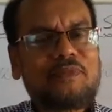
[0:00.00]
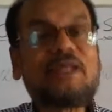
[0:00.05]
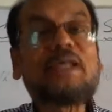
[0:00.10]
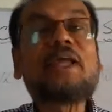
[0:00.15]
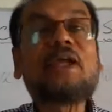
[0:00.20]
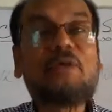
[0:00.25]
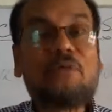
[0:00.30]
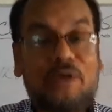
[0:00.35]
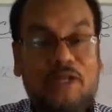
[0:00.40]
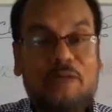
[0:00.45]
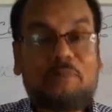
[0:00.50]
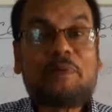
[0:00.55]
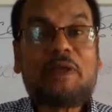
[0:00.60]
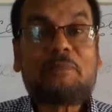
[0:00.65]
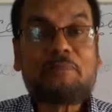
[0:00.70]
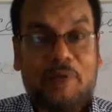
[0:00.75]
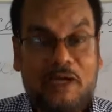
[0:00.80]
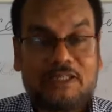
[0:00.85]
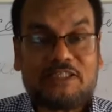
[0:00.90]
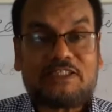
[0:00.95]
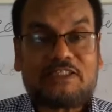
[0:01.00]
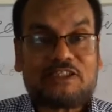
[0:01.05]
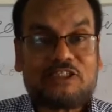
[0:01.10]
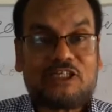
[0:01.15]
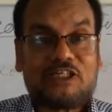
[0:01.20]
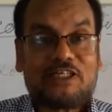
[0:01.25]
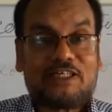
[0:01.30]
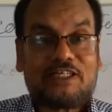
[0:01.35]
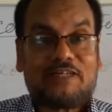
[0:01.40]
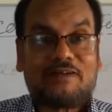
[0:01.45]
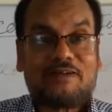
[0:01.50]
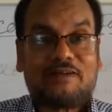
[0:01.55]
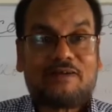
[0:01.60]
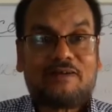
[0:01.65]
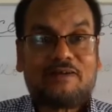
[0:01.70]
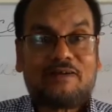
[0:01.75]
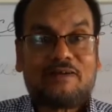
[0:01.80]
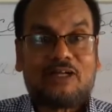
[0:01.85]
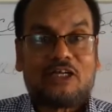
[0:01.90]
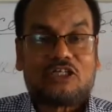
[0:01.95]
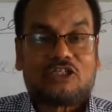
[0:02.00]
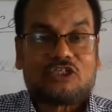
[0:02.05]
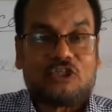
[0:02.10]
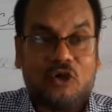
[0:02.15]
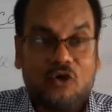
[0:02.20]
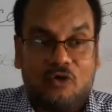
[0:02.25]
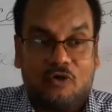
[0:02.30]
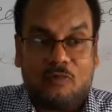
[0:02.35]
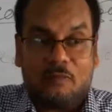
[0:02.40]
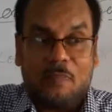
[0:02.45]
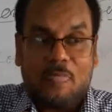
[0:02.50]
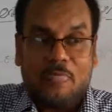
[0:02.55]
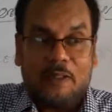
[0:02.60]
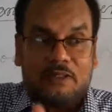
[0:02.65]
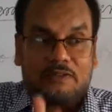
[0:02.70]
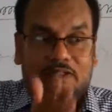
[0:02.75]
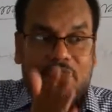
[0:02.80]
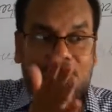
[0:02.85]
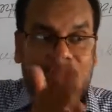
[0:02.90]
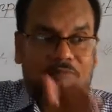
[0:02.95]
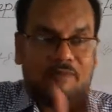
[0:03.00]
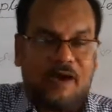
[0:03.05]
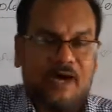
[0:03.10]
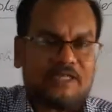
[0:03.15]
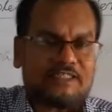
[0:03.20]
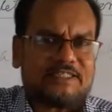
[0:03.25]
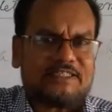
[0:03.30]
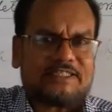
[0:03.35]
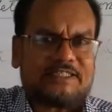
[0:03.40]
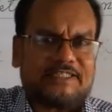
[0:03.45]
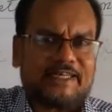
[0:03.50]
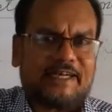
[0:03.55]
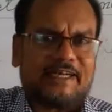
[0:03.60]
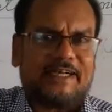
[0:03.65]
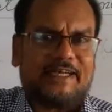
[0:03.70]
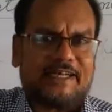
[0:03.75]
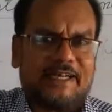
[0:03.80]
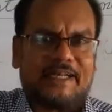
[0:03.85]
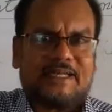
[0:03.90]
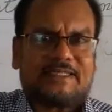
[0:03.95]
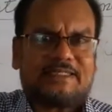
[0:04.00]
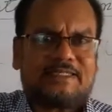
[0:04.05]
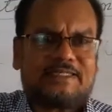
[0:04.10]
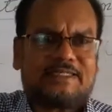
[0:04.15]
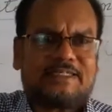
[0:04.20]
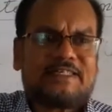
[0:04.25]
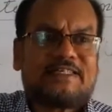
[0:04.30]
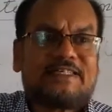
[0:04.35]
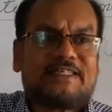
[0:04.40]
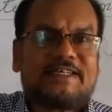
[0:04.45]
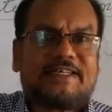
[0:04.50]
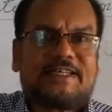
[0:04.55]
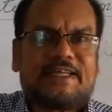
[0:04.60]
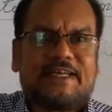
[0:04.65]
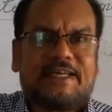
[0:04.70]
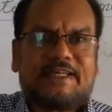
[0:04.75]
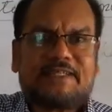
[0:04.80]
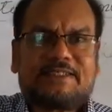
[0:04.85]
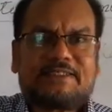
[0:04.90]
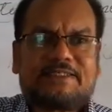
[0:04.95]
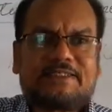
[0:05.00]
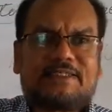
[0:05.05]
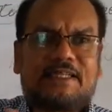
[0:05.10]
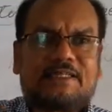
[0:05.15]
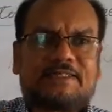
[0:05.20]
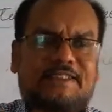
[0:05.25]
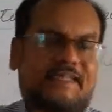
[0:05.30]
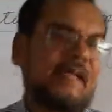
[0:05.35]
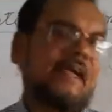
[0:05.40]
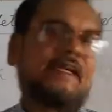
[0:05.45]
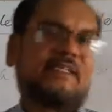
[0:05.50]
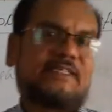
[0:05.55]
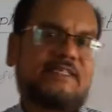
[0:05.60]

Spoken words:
He will be punished. So, the first sentence indicates the second